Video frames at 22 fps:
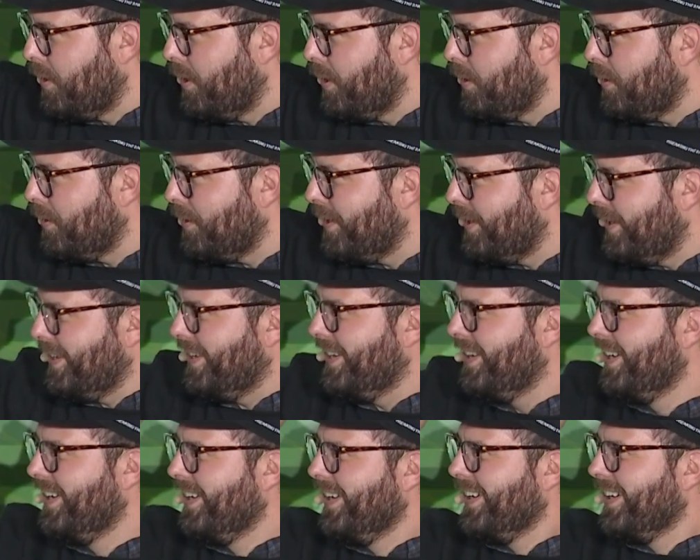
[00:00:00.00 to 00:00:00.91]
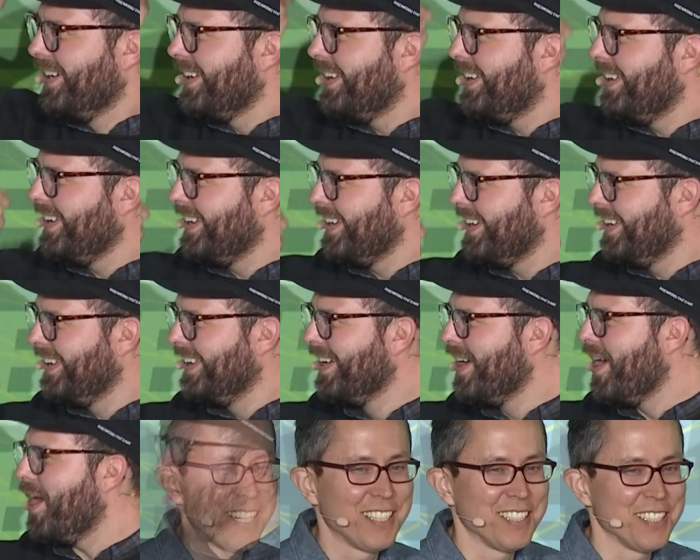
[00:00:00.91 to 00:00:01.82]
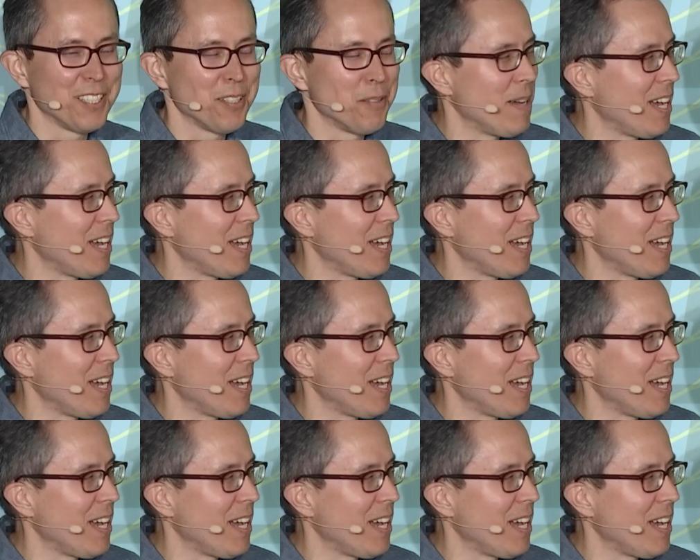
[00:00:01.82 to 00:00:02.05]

And then, Penny the pig is our little mascot.